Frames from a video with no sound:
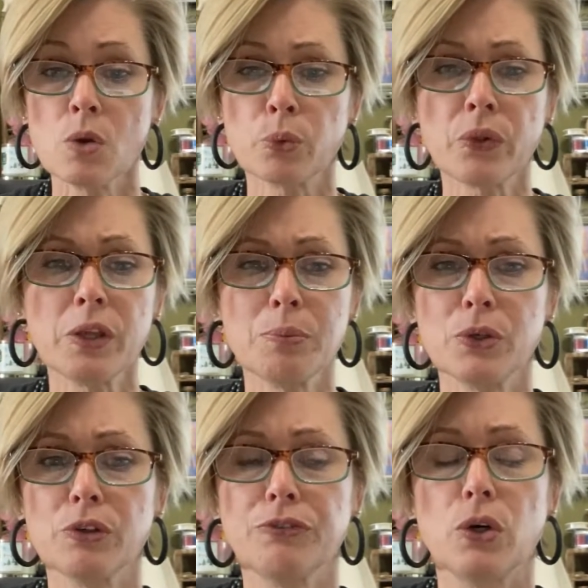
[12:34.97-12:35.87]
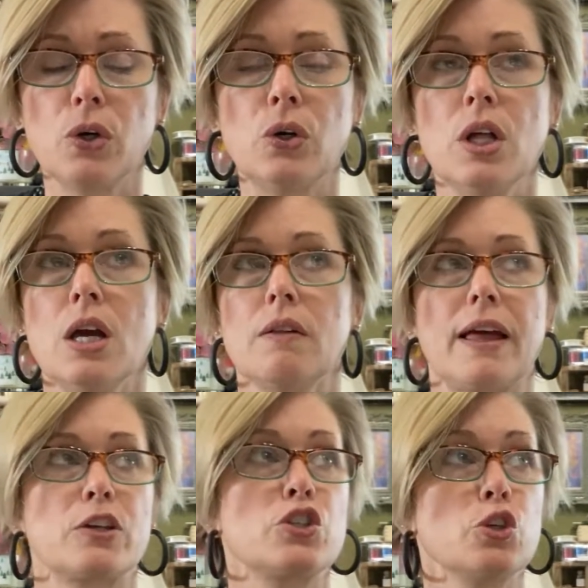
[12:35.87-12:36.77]
Really beautiful.
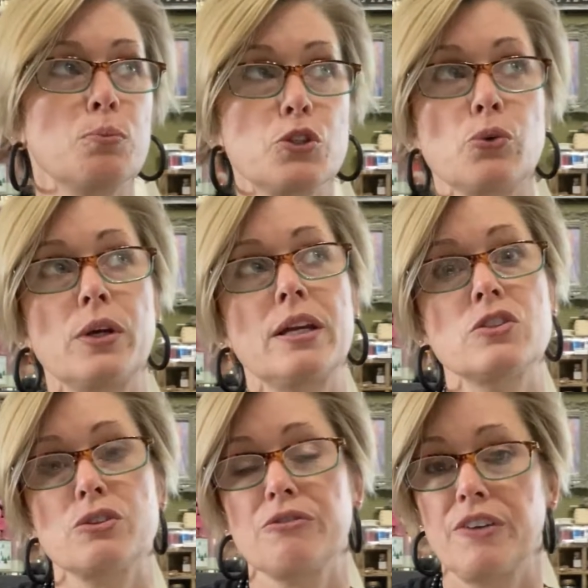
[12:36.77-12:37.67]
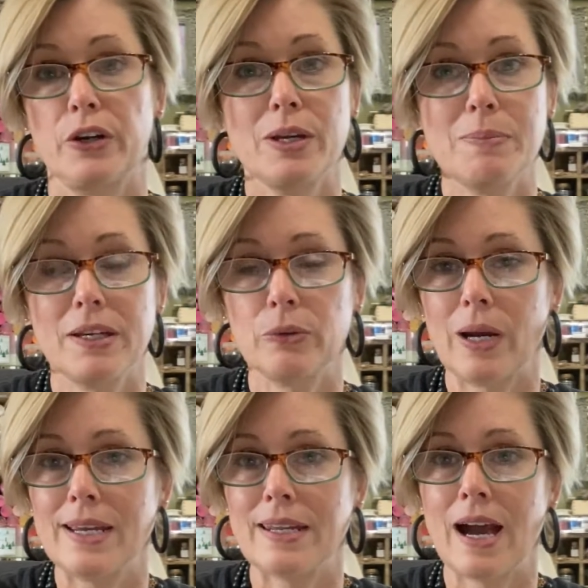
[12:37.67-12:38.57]
Like soup tureens are very big
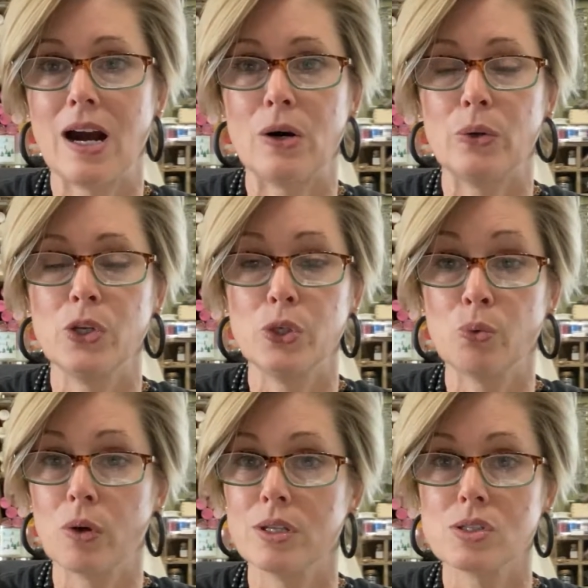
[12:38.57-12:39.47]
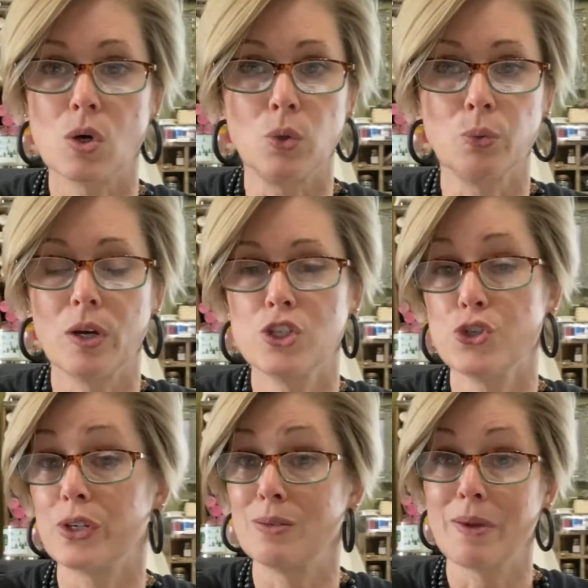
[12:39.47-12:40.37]
right now. New ones, old ones,
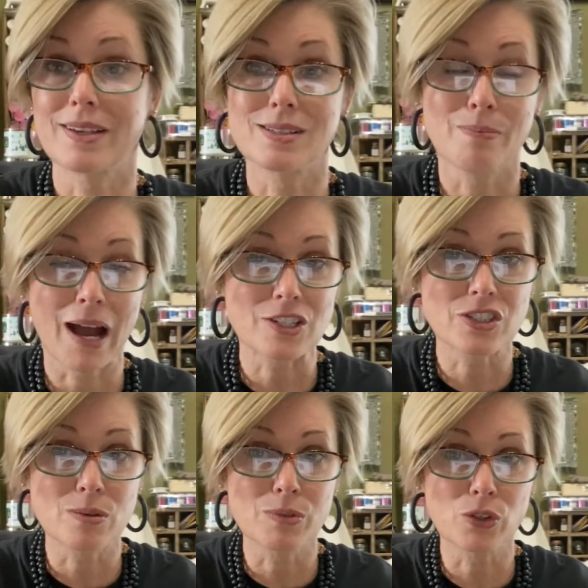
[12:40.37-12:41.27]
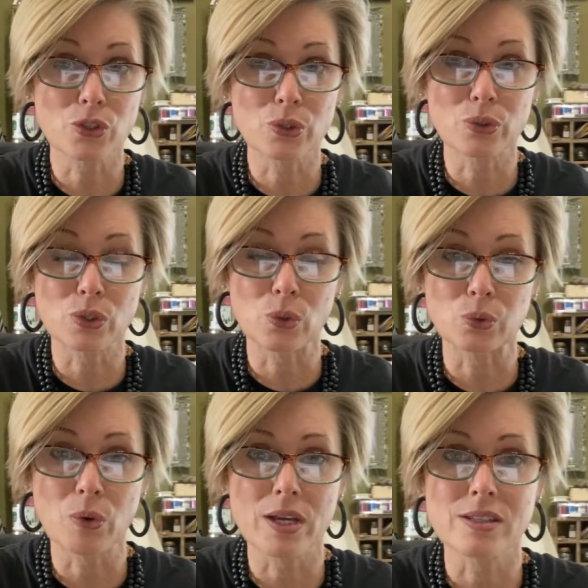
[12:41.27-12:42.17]
you can mix and match them in your new and
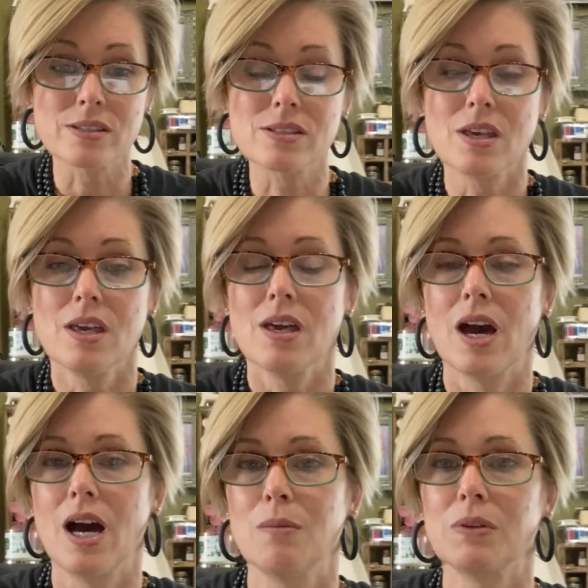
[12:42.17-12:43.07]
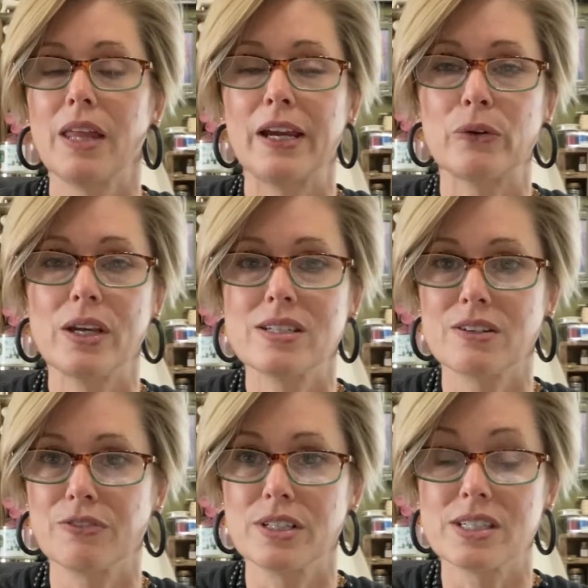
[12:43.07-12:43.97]
old ones. Layering
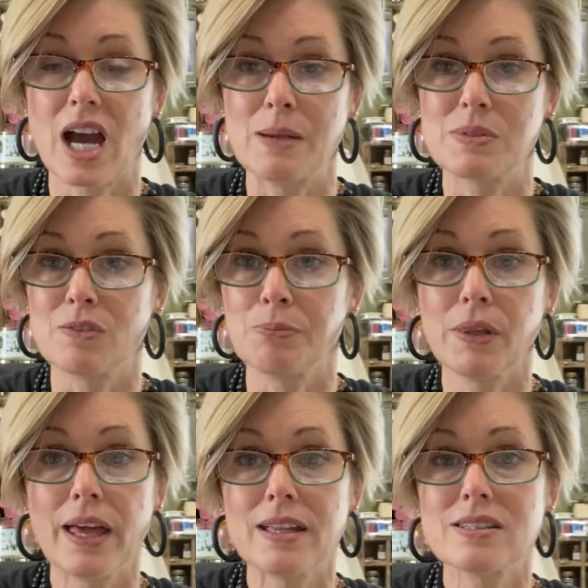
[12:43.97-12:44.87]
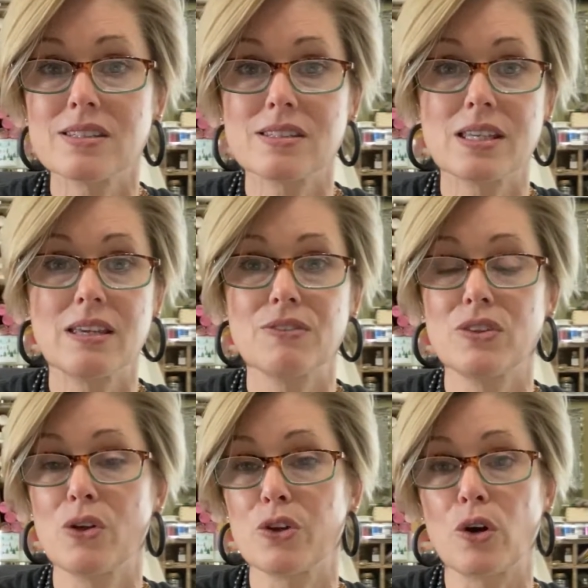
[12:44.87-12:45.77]
different types of plates, even
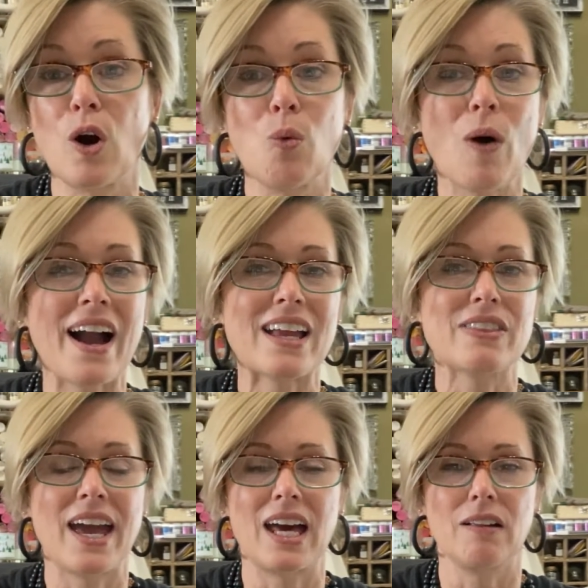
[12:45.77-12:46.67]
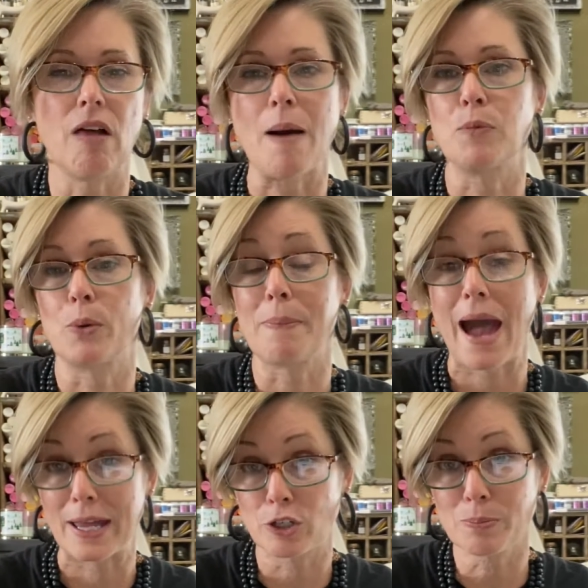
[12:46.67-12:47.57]
though they're all white, they had a lot more
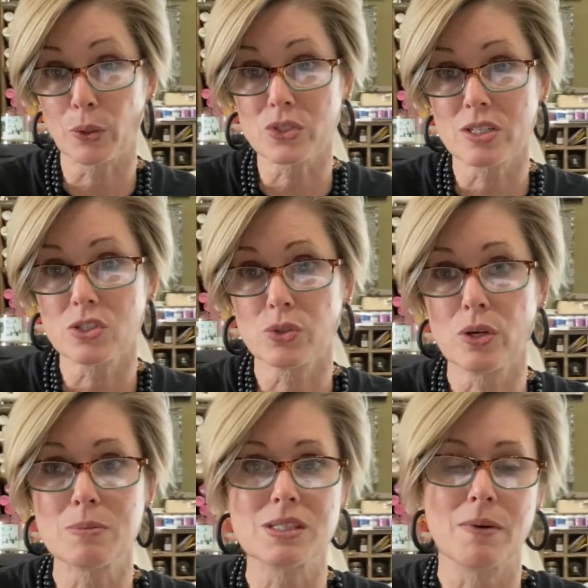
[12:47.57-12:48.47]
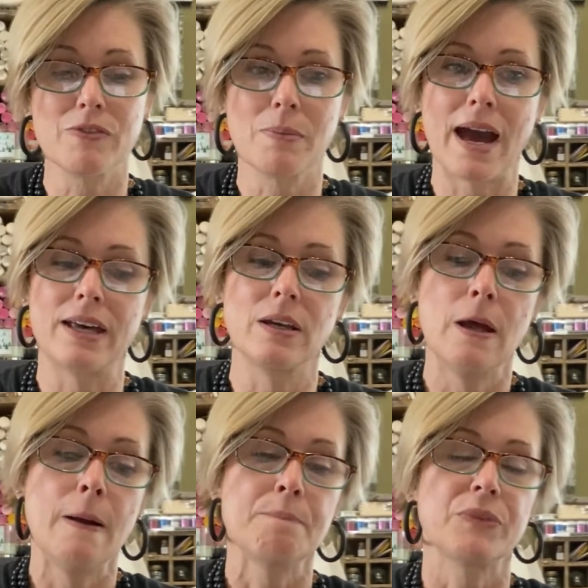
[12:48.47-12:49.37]
pattern built into them. Some of them had
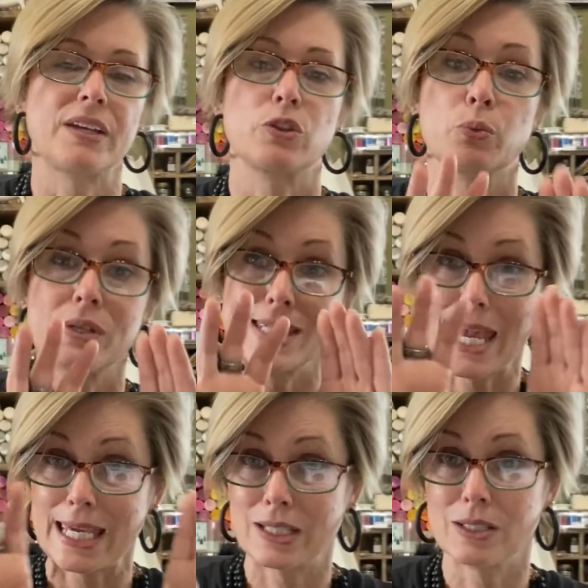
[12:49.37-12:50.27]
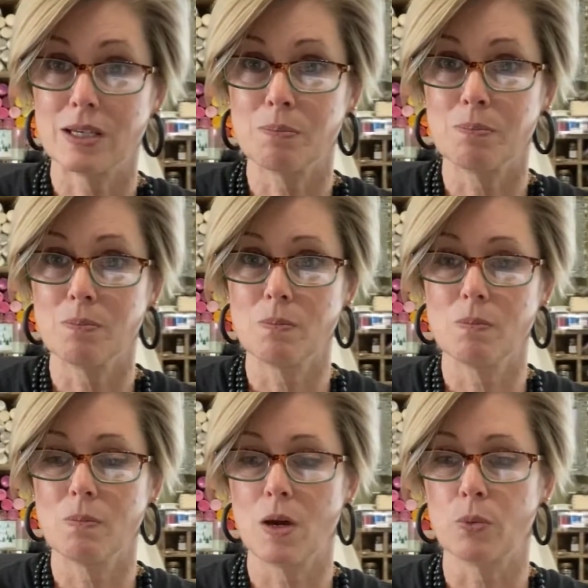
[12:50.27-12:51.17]
like the rattan
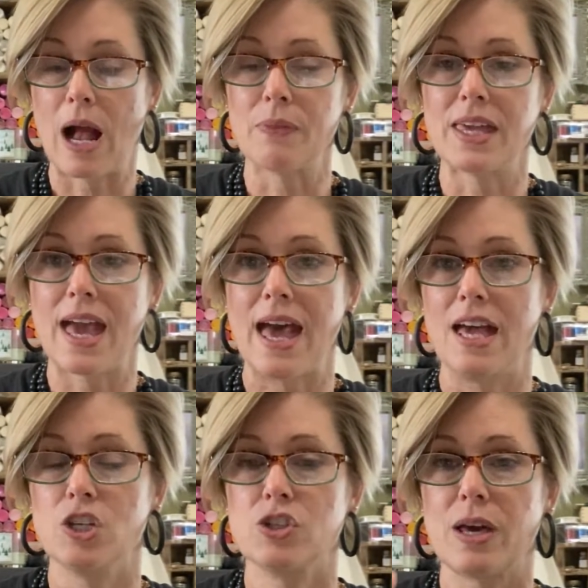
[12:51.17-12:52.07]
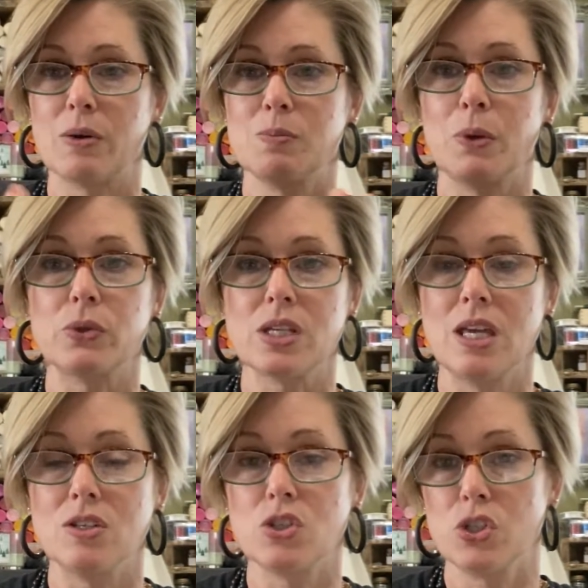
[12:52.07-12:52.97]
around the edge that was built
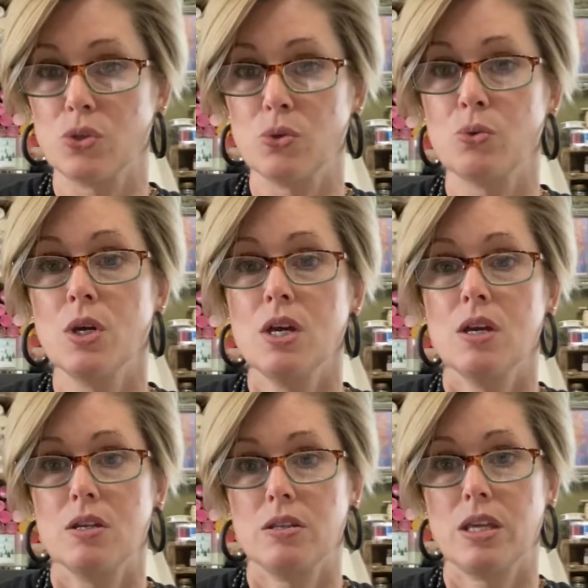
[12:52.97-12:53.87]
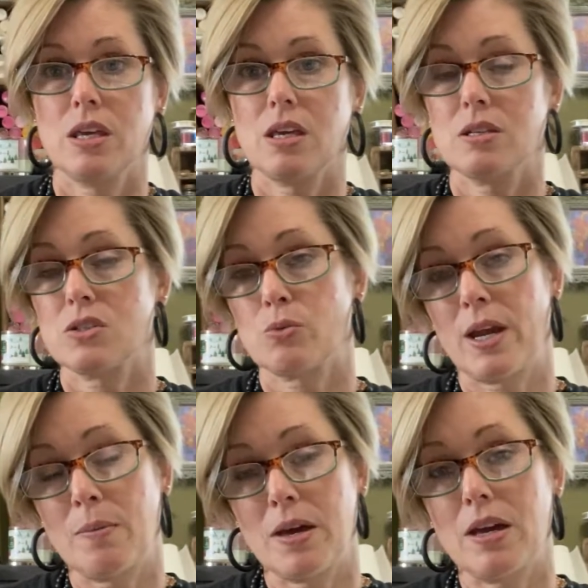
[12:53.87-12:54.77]
into the
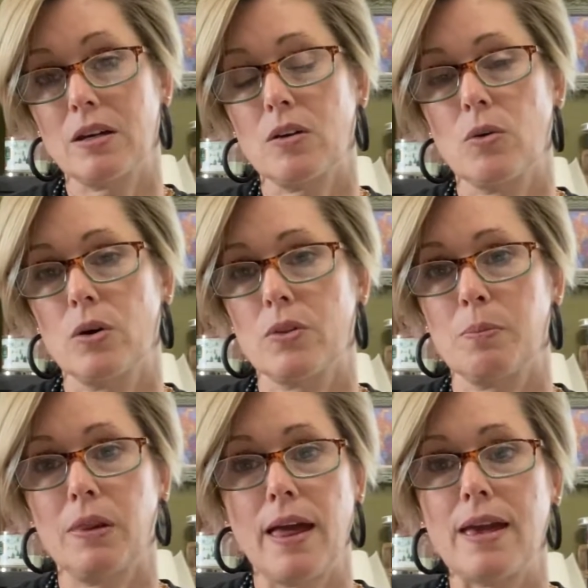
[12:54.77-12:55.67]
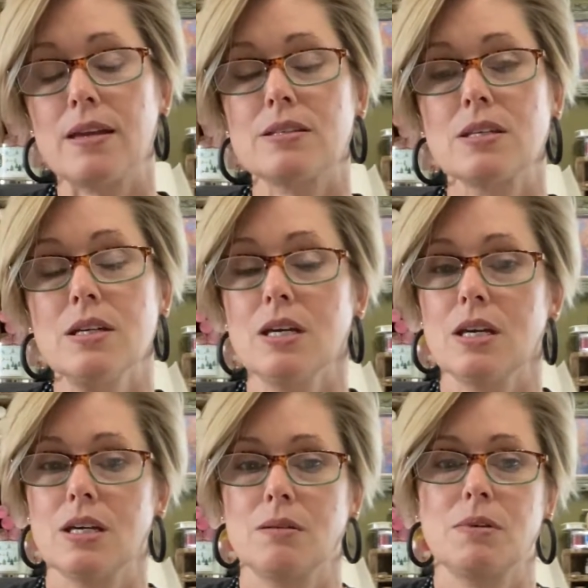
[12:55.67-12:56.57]
ceramic or the plate,
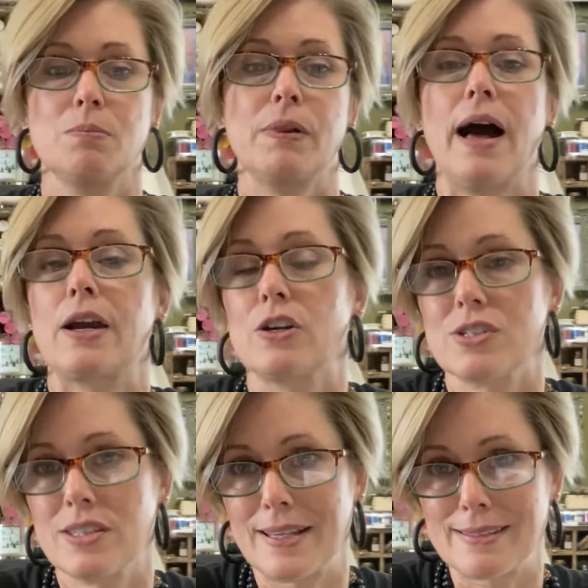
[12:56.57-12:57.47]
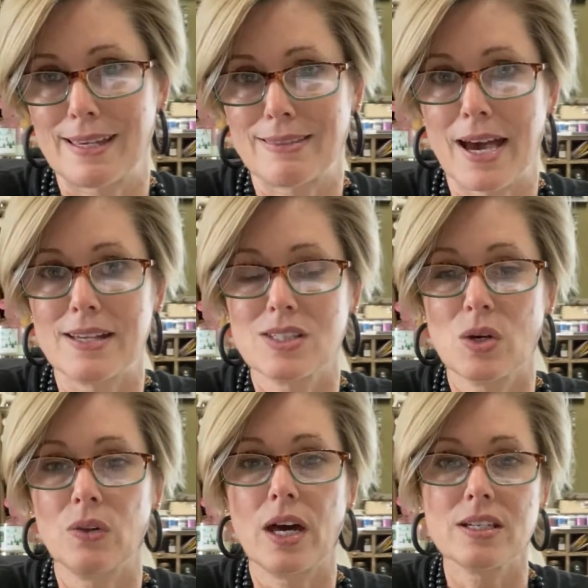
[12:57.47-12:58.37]
and platters and things like that.
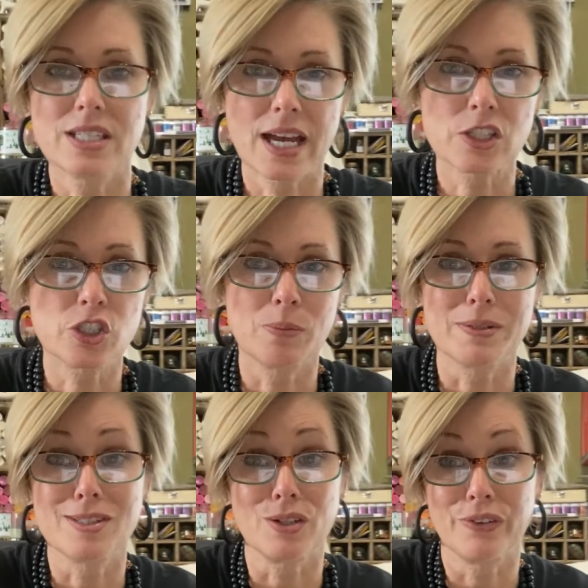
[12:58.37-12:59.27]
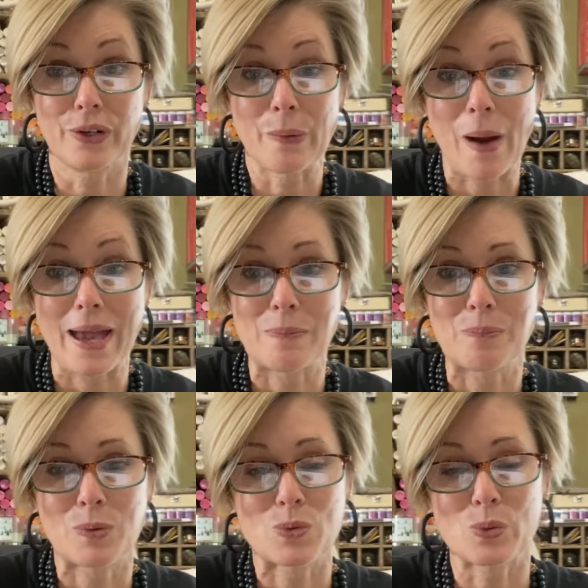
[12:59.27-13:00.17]
So a lot of texture, but still very white.
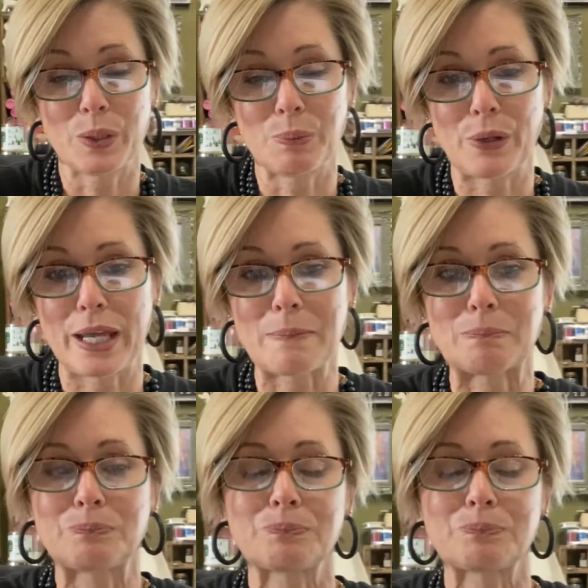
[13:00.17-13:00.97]
It's really pretty.